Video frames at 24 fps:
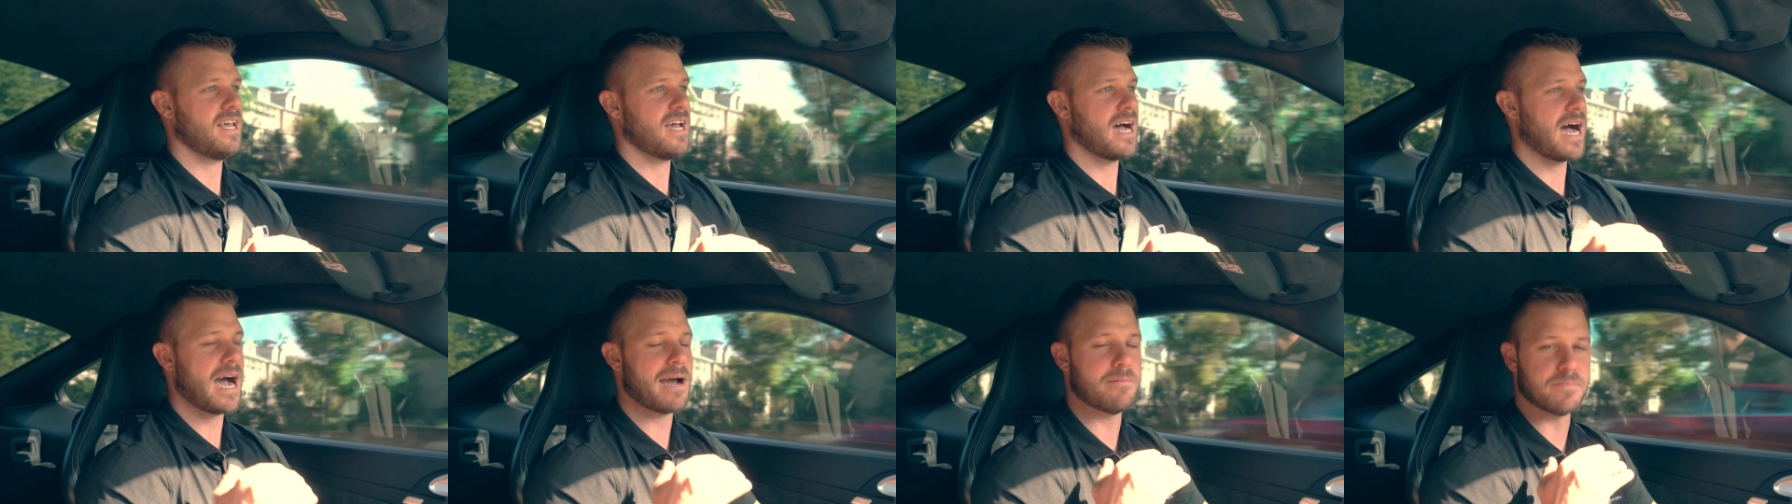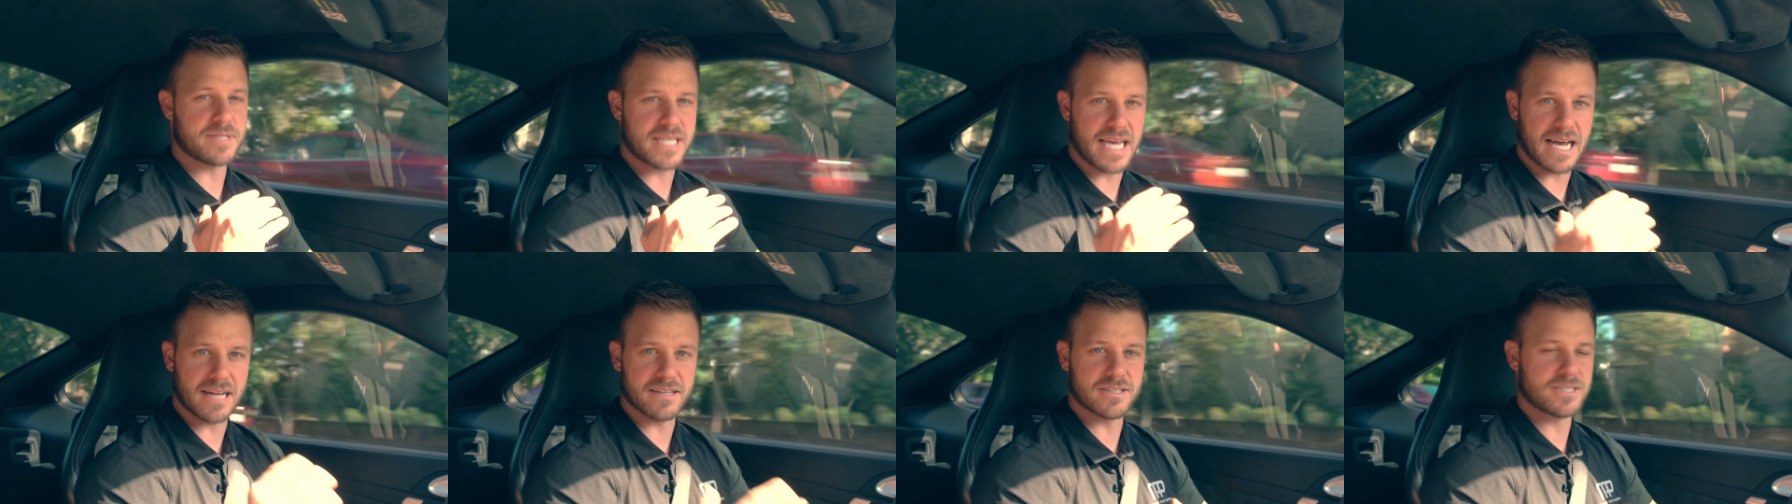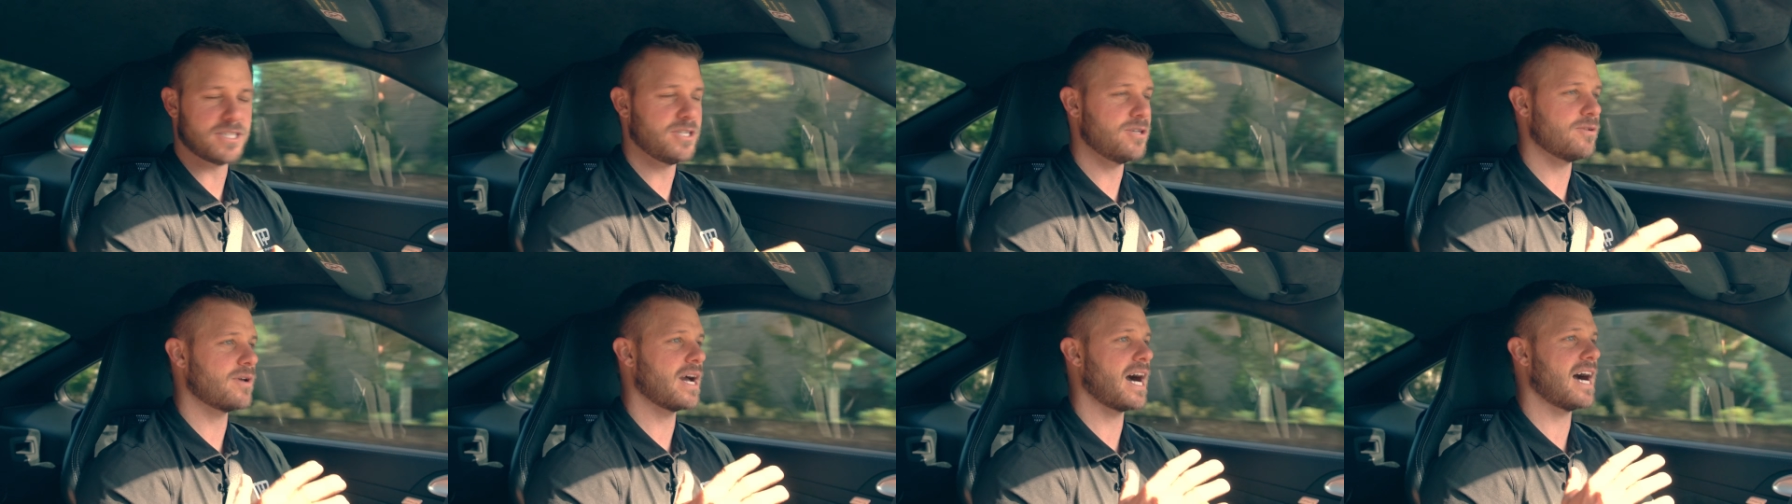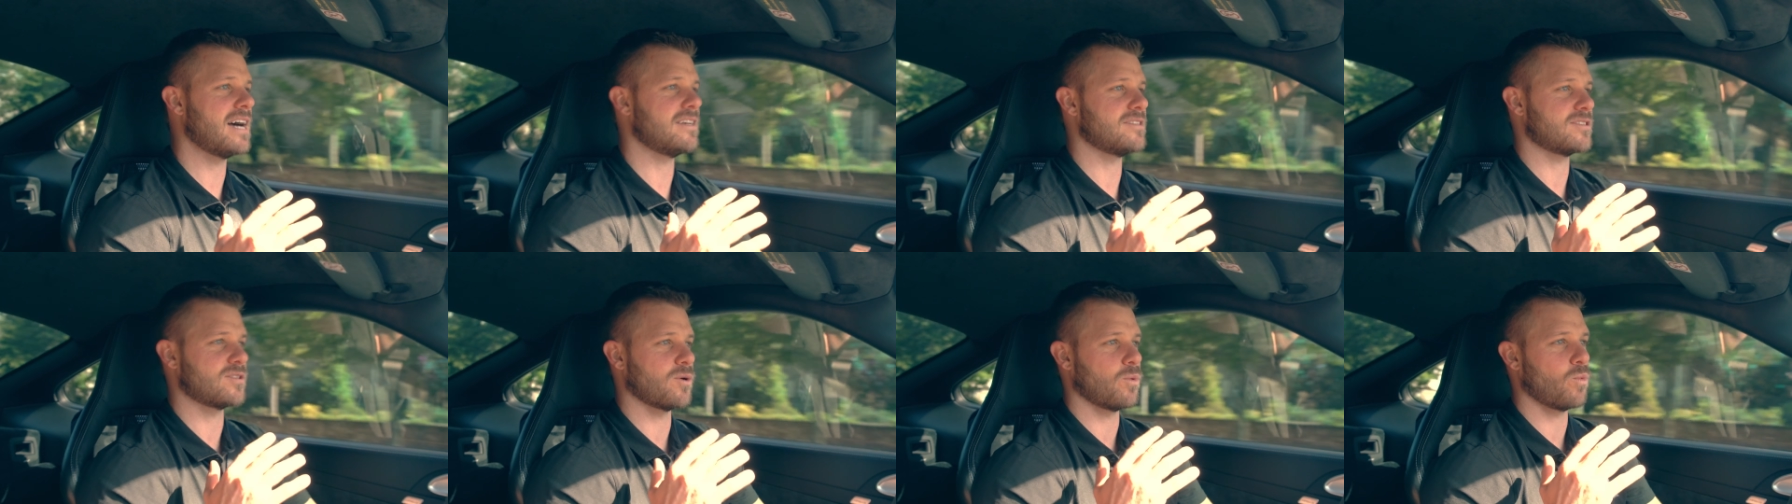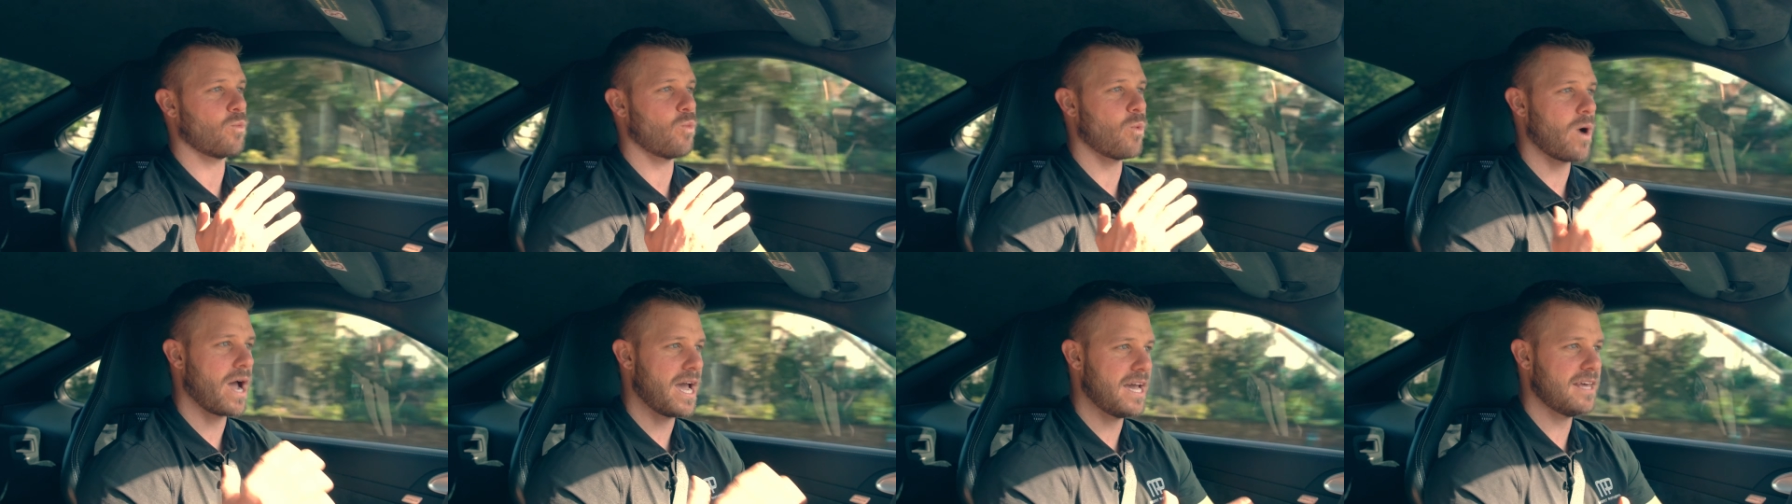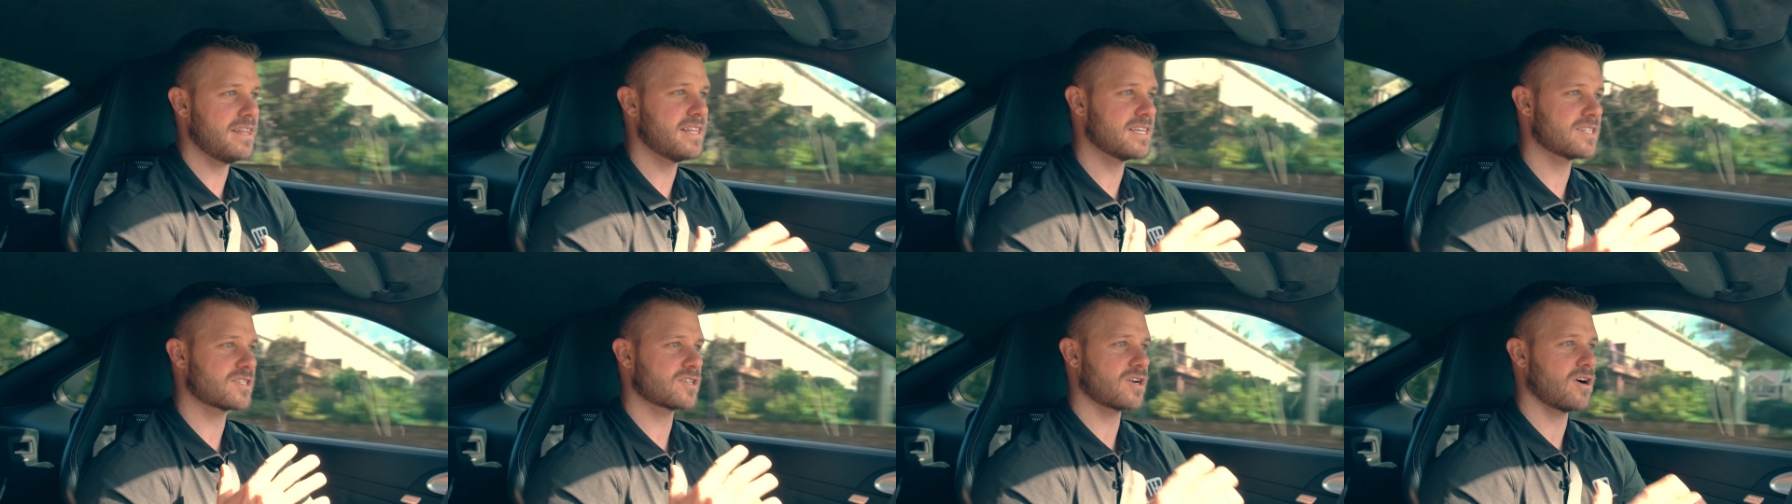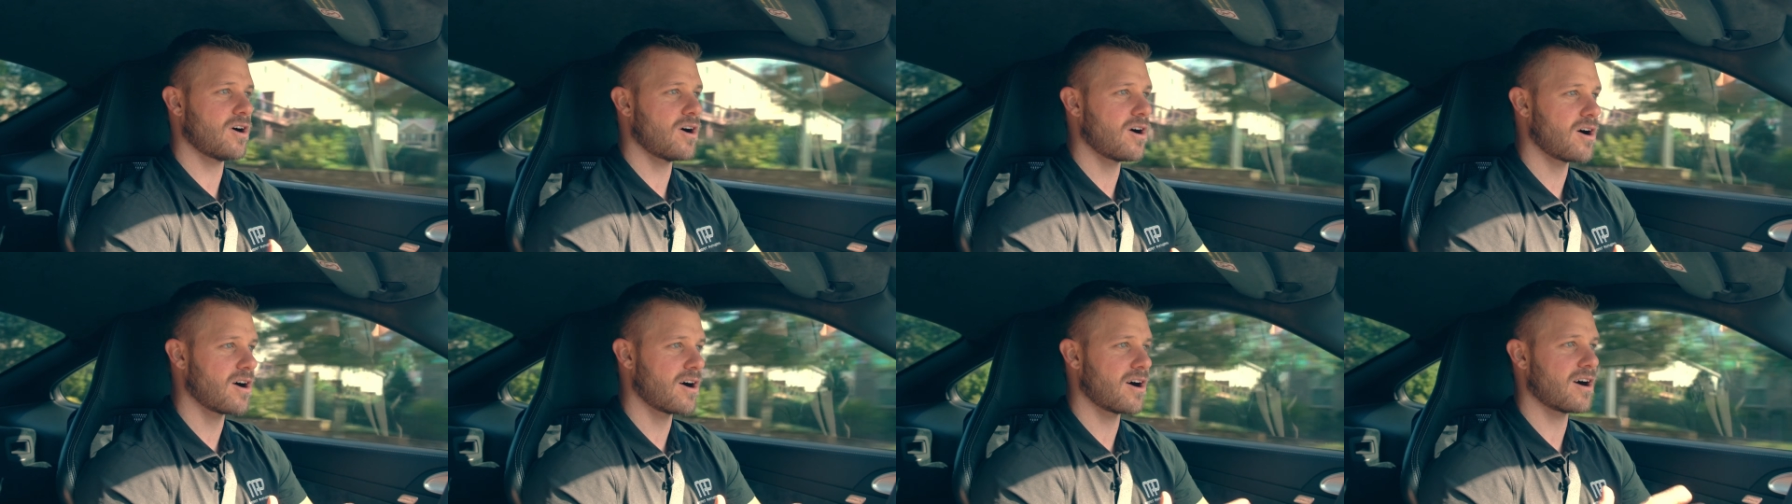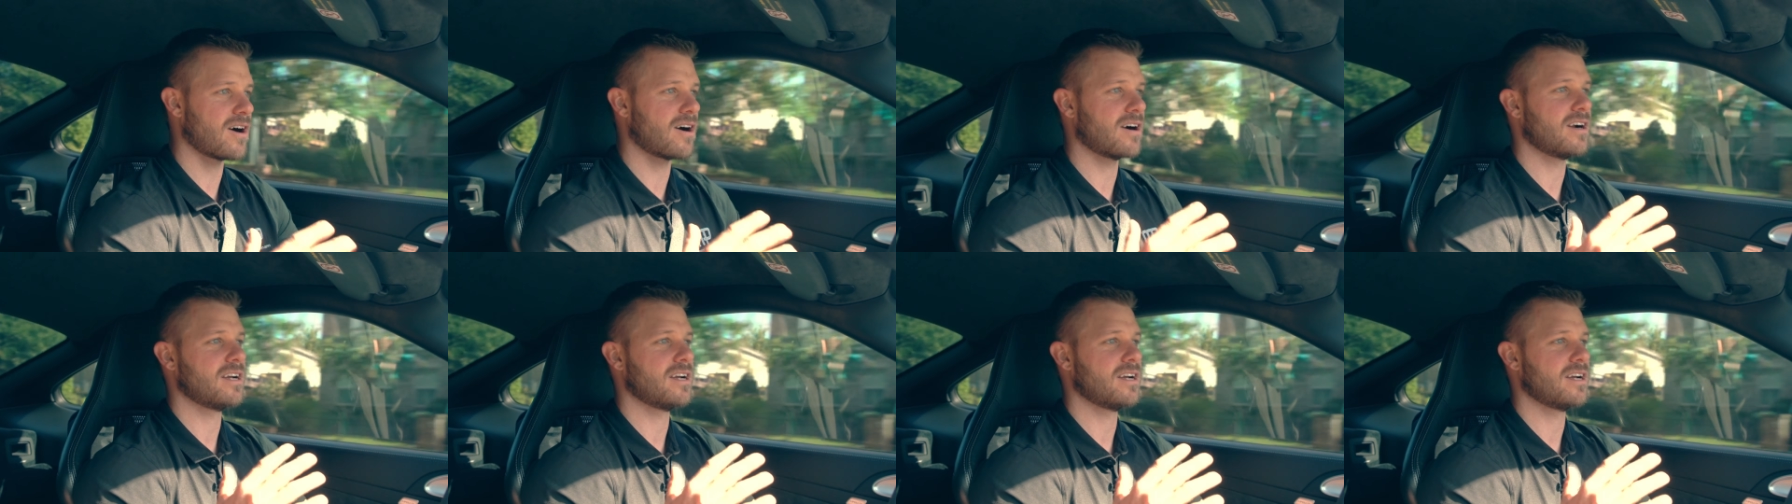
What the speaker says: I'm telling you guys, the way this car